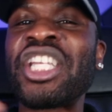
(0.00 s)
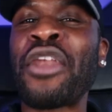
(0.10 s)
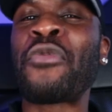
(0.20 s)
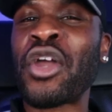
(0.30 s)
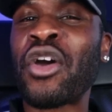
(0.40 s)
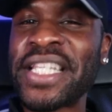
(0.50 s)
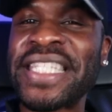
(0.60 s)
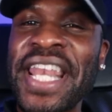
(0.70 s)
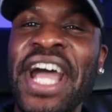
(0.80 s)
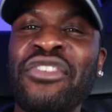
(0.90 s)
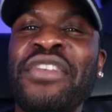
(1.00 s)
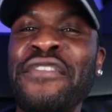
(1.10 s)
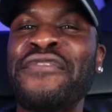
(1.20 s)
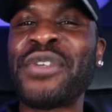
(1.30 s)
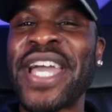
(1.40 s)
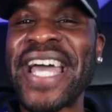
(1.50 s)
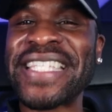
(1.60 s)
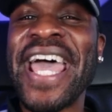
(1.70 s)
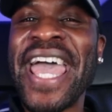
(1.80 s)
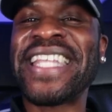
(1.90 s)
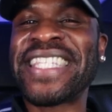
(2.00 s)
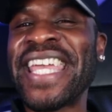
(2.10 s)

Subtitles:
channel and the content I create for you guys, head to